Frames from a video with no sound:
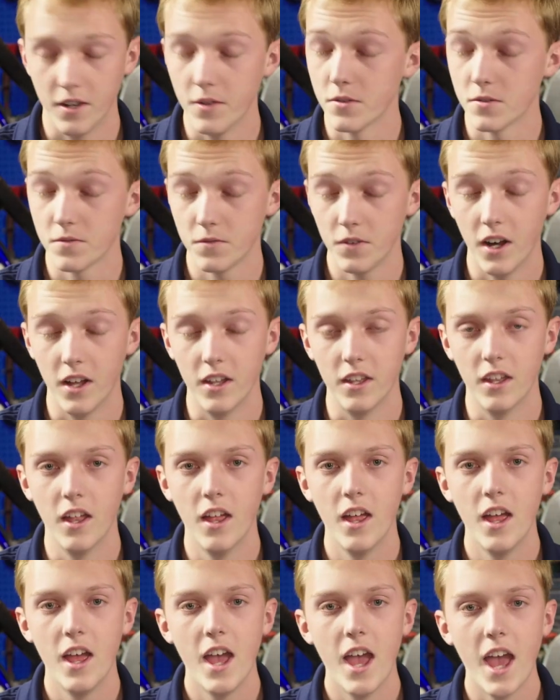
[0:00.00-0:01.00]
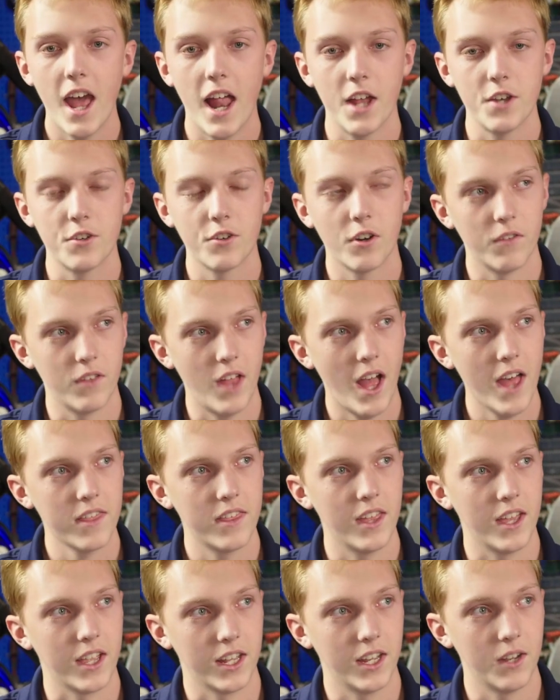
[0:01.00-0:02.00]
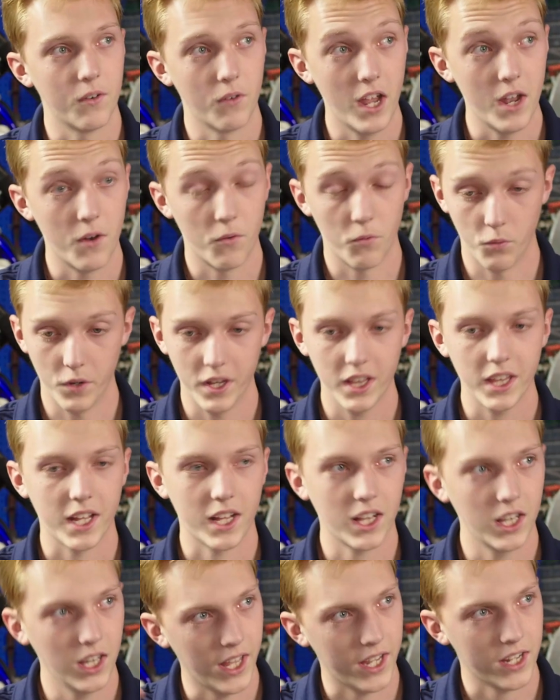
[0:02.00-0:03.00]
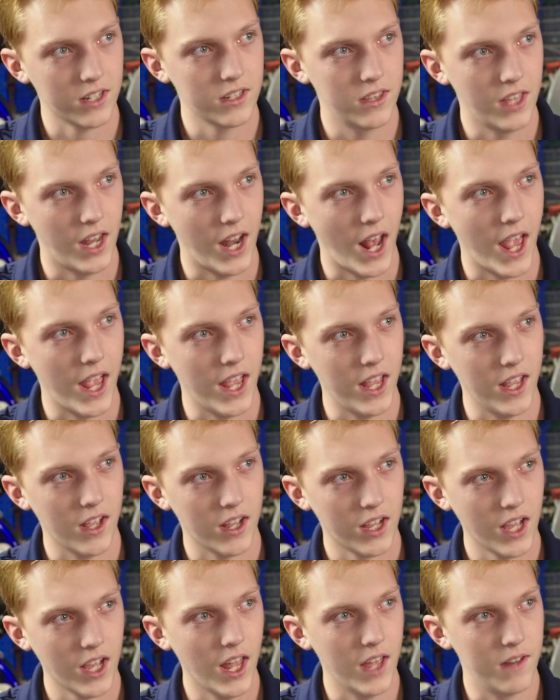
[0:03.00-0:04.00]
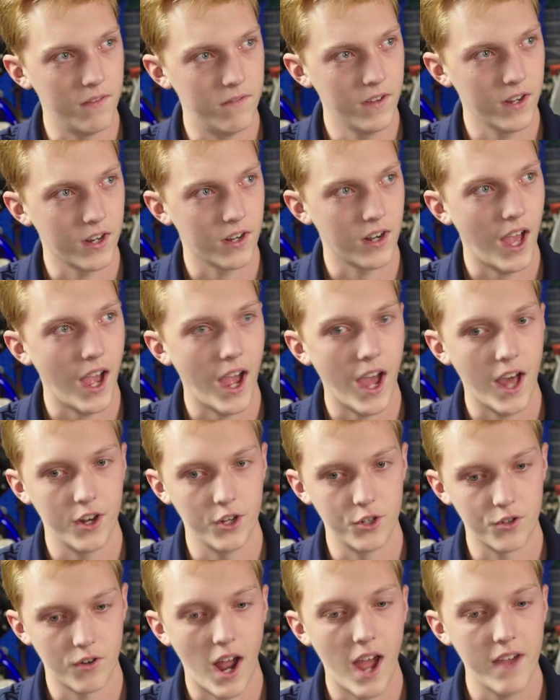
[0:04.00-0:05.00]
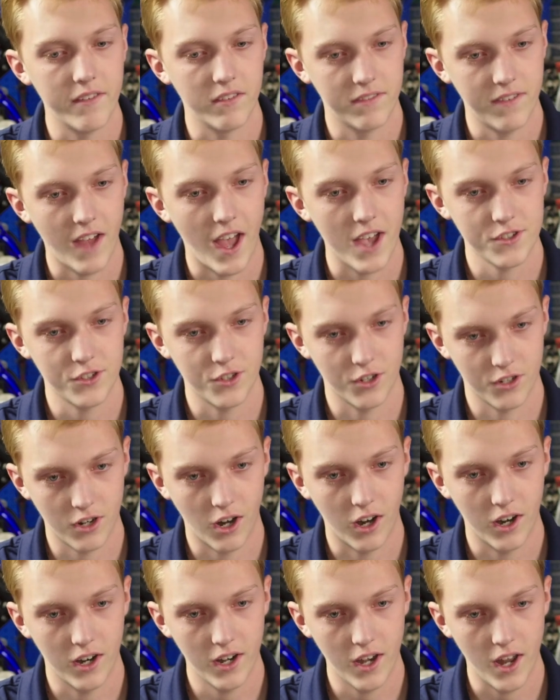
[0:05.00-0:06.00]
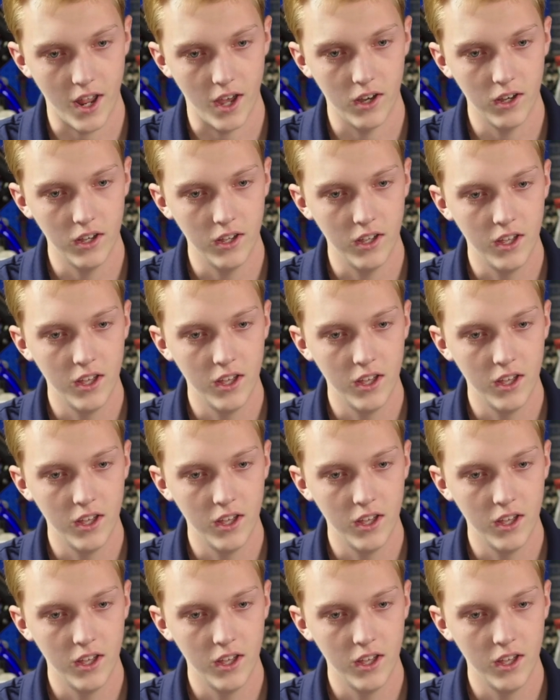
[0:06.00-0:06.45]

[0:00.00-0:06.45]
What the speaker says: It was fun. And I drove that thing, and it really clicked that I of had figured out how to drive a faster kart now.